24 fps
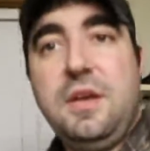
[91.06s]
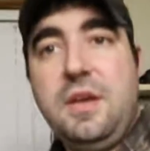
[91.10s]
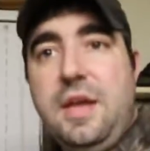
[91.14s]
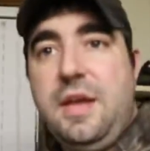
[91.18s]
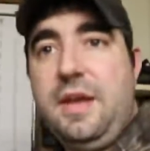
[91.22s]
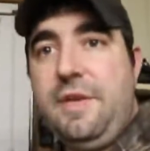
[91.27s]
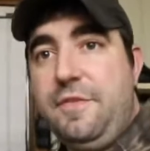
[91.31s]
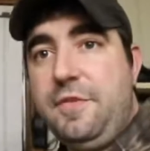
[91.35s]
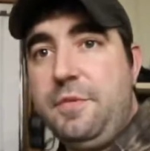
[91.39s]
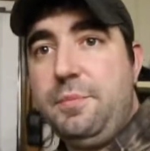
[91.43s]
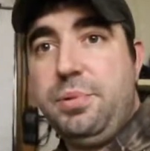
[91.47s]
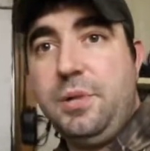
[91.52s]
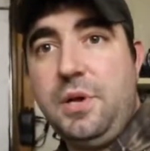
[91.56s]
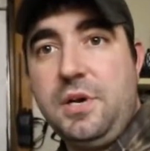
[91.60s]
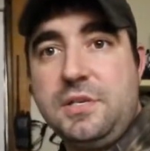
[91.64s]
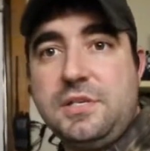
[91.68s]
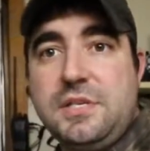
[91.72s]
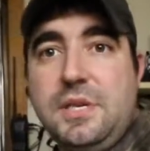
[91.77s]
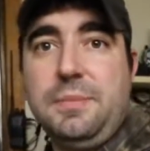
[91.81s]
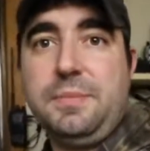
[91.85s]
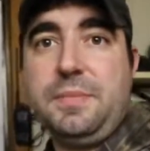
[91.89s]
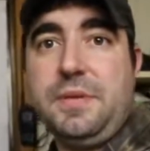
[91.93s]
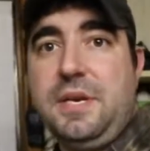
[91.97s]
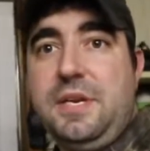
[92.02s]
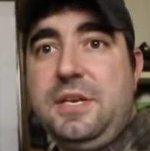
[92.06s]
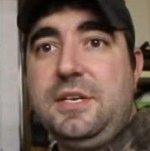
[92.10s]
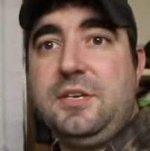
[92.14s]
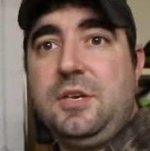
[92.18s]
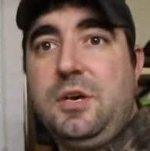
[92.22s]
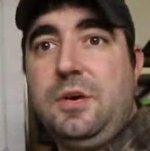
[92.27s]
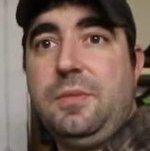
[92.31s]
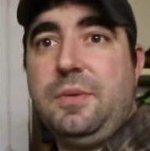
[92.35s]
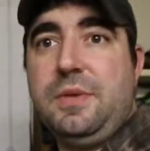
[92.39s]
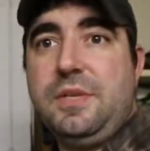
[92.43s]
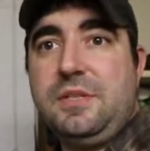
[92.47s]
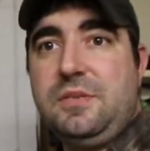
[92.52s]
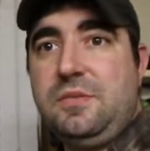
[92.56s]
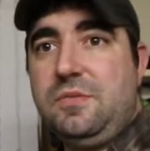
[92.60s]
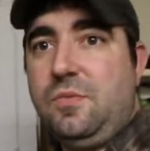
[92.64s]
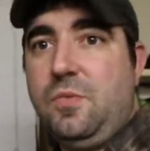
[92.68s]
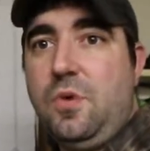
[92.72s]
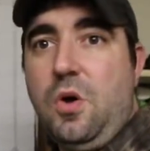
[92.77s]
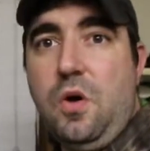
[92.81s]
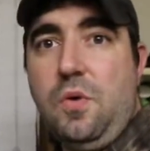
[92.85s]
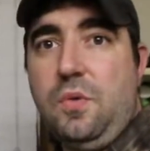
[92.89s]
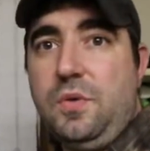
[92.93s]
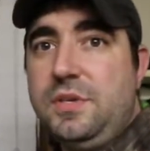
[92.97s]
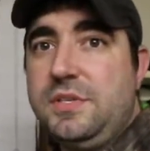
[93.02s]
If you plug something into them, it
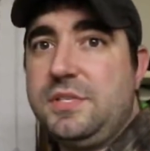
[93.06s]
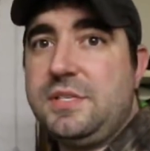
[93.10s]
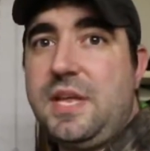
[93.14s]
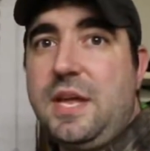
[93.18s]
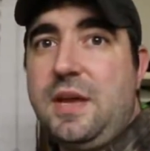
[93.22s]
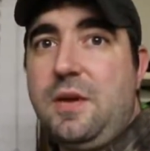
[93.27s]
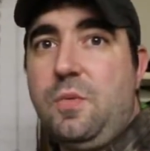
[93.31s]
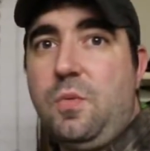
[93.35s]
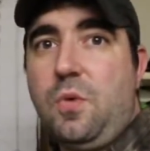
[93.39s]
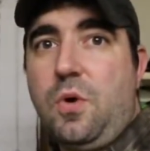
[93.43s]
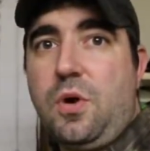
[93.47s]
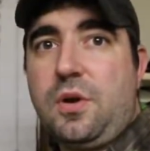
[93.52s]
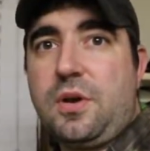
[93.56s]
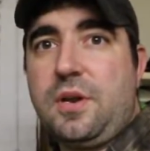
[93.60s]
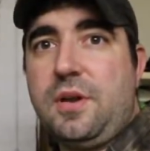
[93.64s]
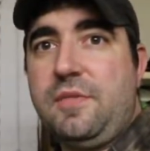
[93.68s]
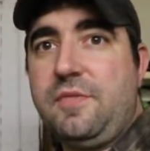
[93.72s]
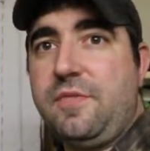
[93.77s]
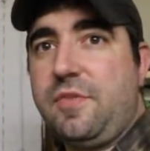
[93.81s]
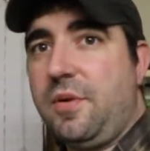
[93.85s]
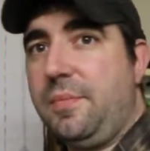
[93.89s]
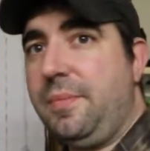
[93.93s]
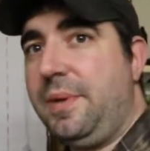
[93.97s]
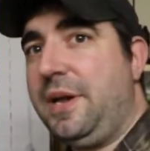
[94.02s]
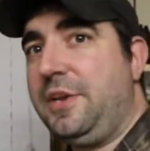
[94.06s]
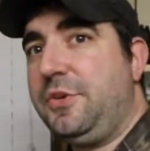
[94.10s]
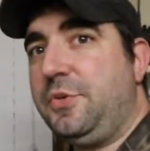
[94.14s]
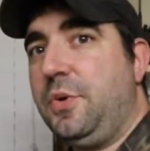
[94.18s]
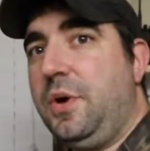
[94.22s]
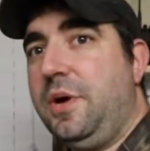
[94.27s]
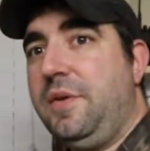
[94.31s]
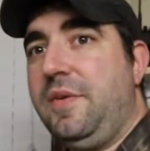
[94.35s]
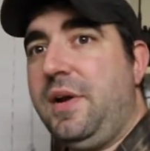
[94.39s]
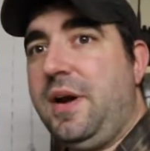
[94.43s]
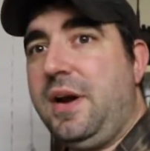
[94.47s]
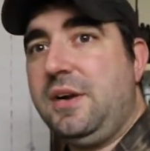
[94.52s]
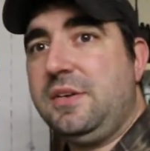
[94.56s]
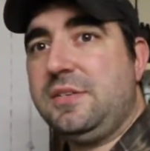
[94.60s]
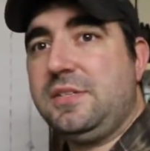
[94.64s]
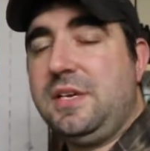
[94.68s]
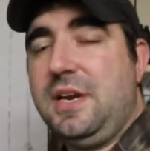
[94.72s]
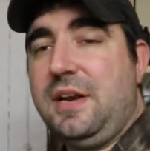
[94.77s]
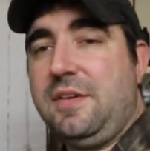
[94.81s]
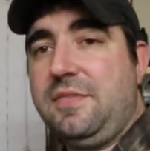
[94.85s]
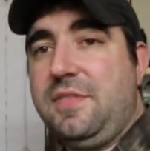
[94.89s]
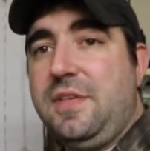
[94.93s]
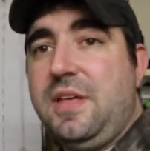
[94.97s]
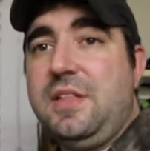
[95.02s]
will only stay working for about 12 hours,
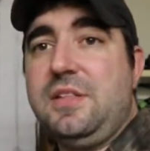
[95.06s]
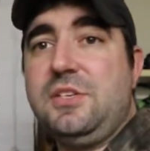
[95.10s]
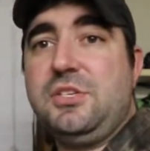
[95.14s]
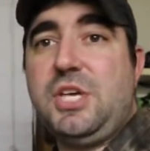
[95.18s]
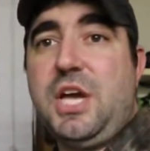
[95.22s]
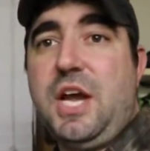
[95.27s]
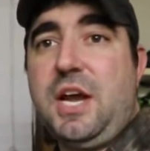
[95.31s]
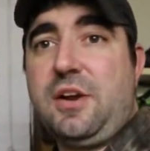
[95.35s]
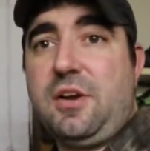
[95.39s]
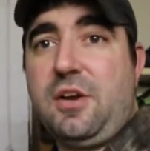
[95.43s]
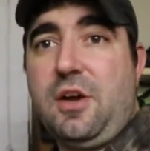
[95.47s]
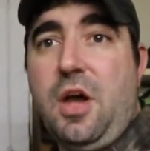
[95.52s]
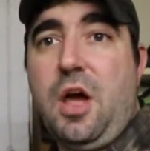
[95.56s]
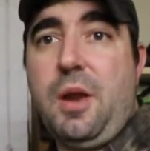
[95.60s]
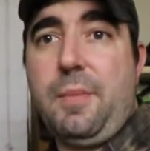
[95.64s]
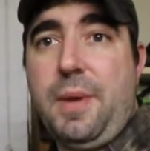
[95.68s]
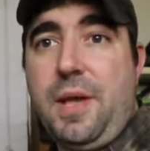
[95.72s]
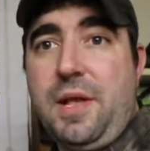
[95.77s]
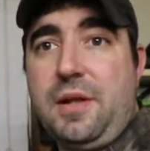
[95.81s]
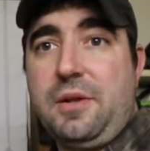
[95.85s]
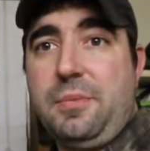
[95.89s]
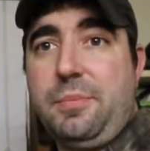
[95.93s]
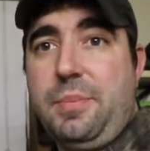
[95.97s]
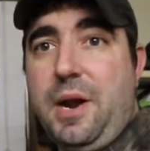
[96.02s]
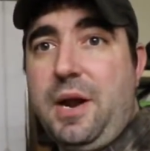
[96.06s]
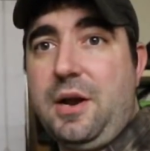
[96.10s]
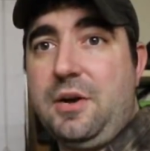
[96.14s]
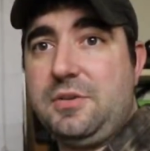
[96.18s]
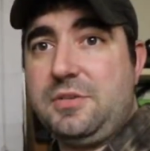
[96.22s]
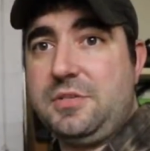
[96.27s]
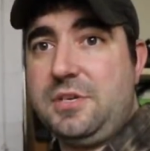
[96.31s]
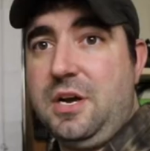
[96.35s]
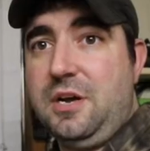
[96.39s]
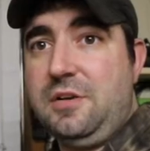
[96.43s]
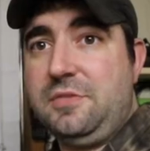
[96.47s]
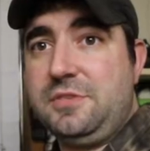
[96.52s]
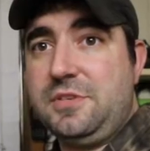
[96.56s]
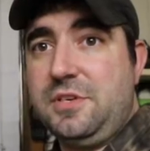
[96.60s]
and after that, the Jackery automatically powers off.